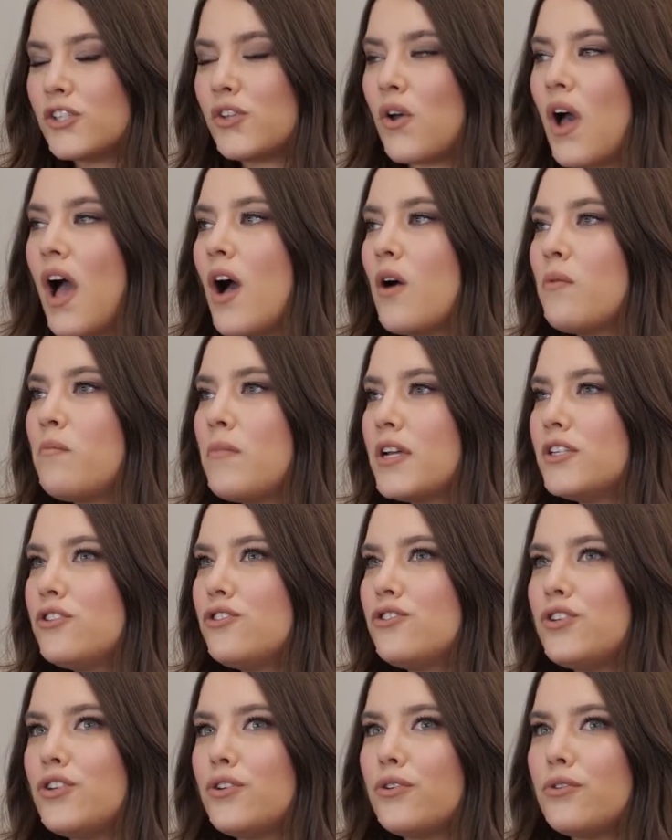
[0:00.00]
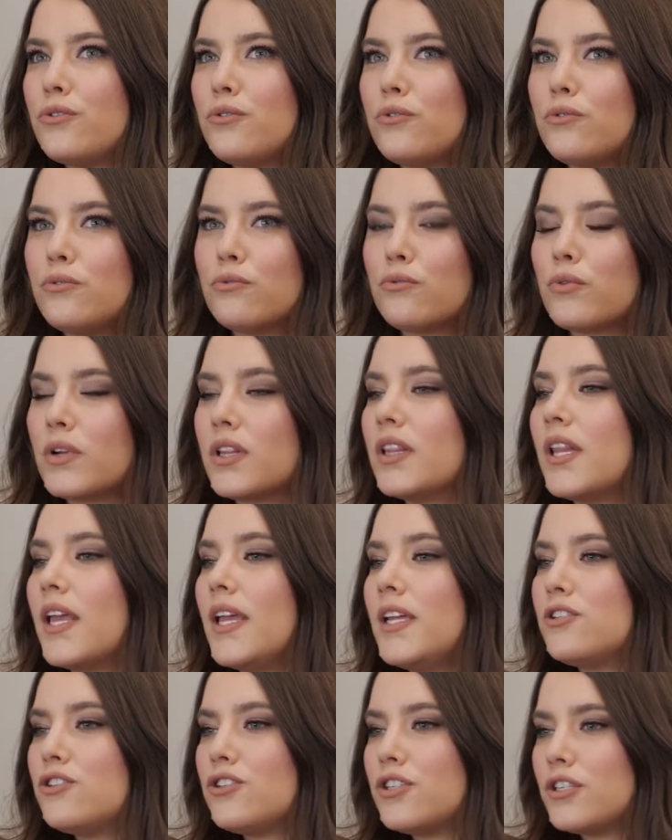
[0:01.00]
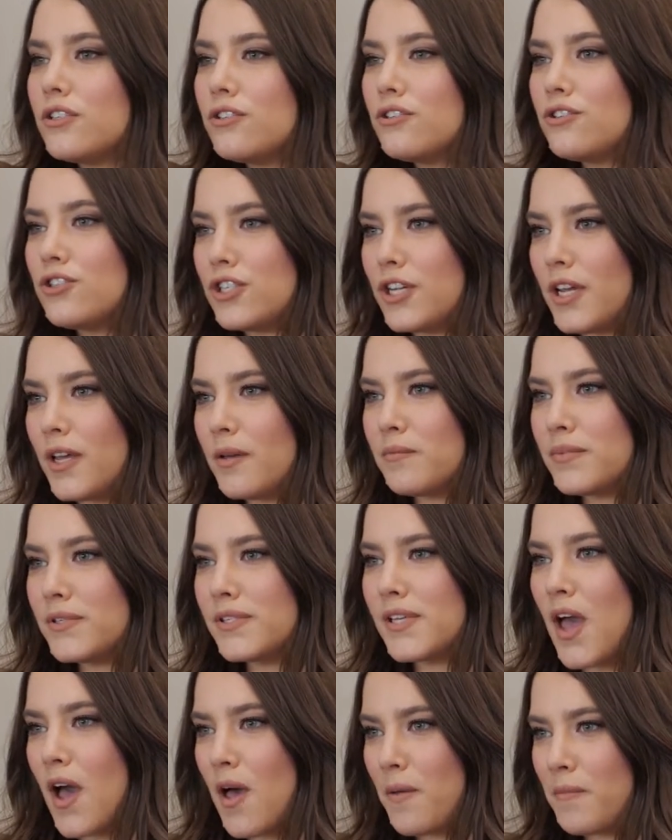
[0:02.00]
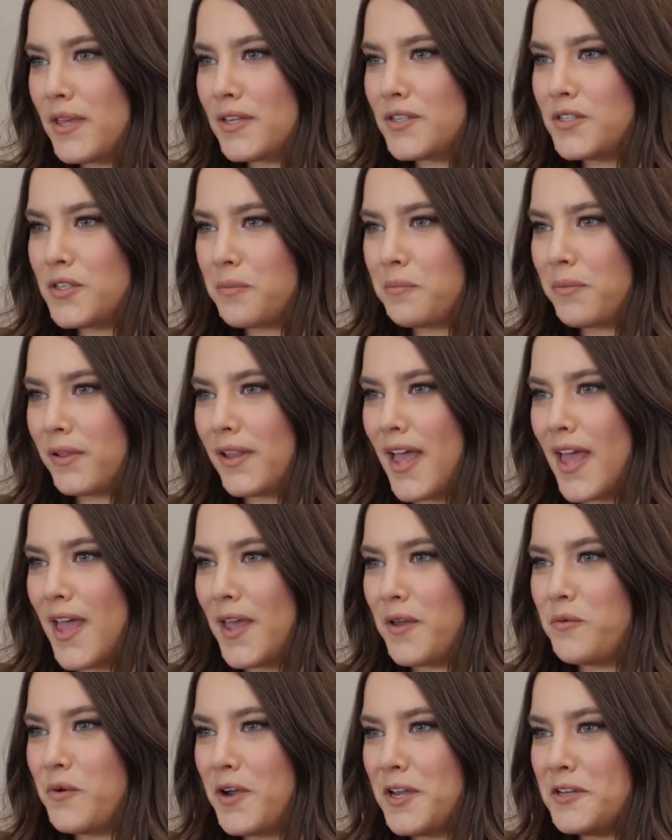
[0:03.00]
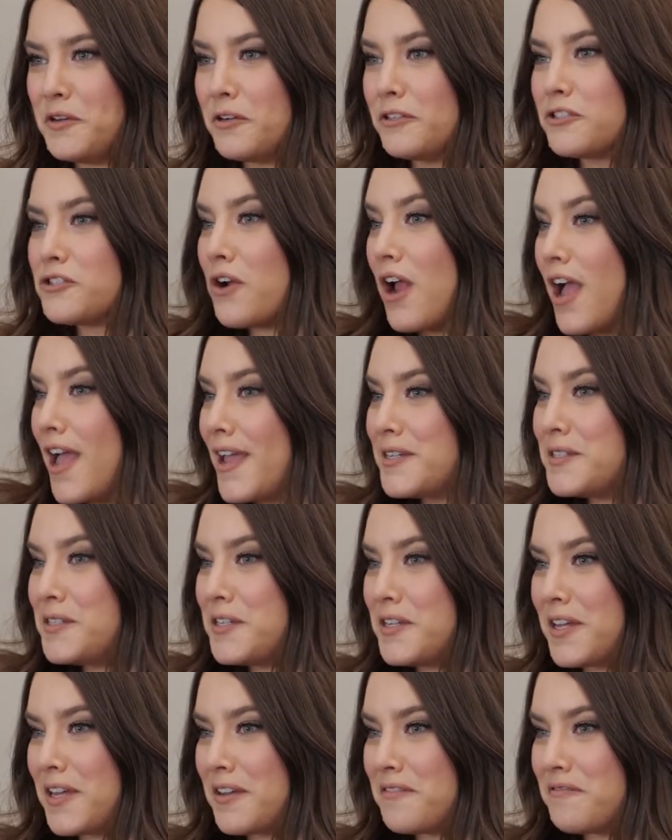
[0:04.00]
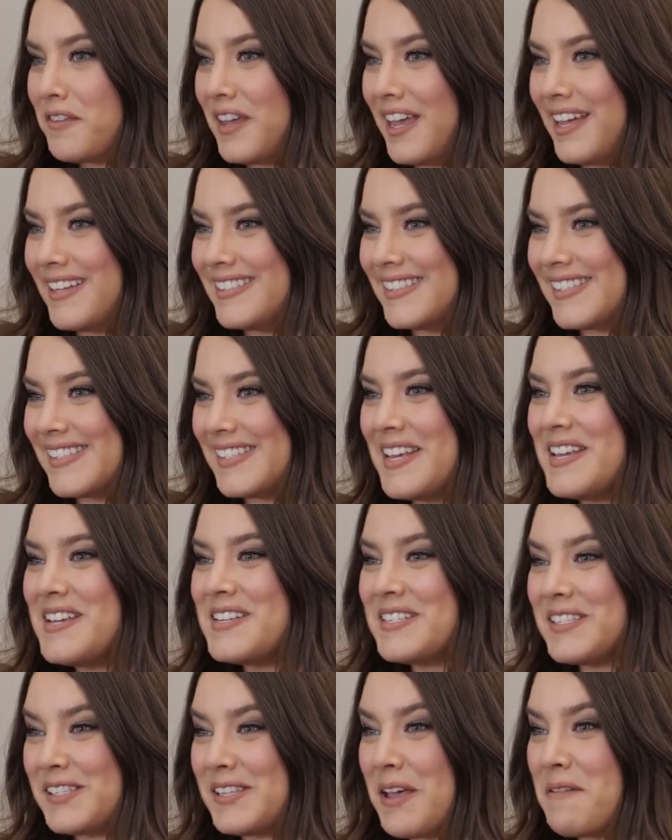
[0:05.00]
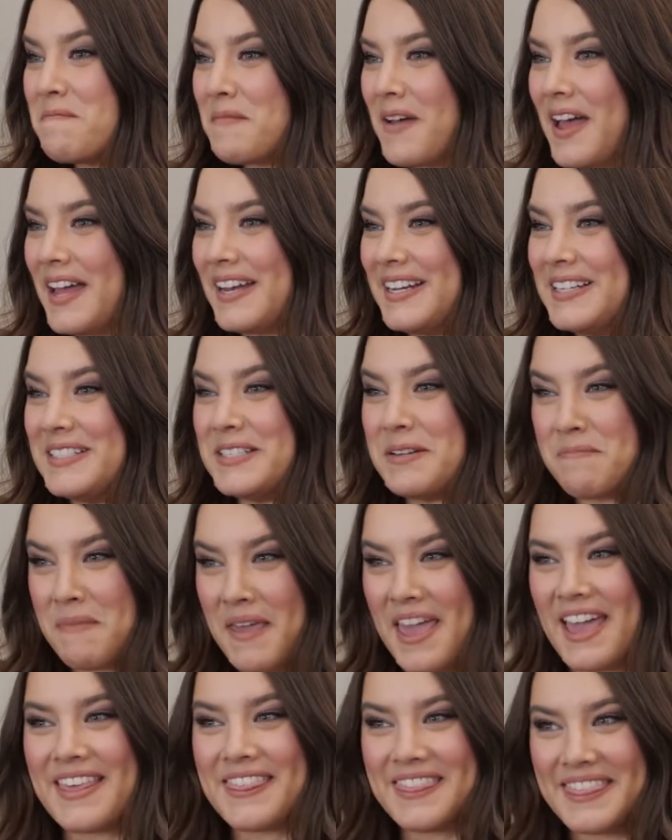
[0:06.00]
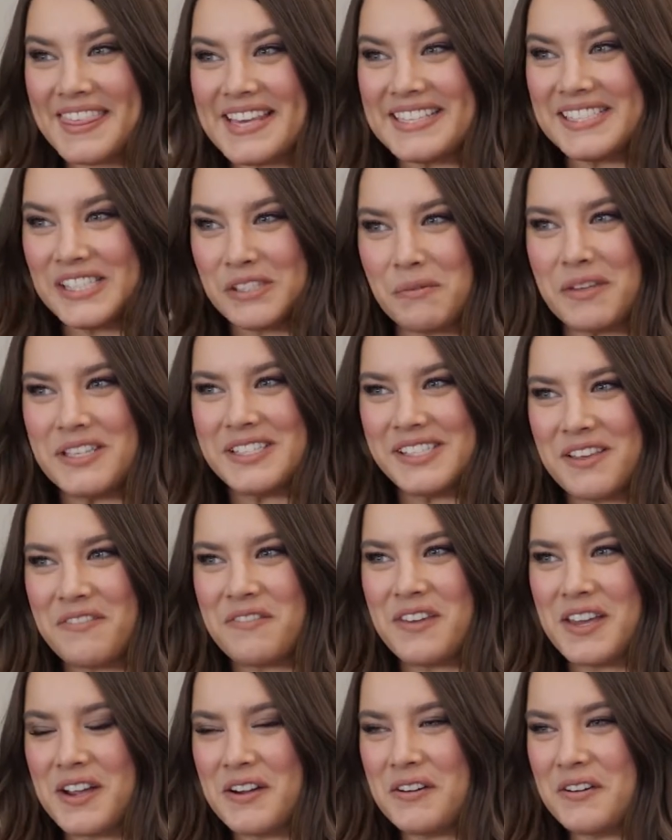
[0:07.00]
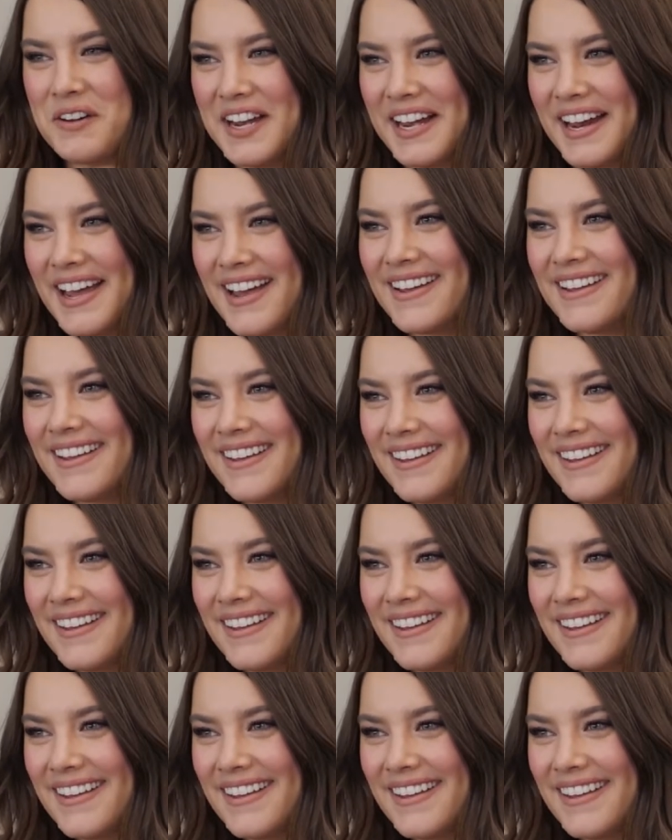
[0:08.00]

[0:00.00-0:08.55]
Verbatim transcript: So how much do relationships come into play when you're trying to convince somebody to pick this specific arena?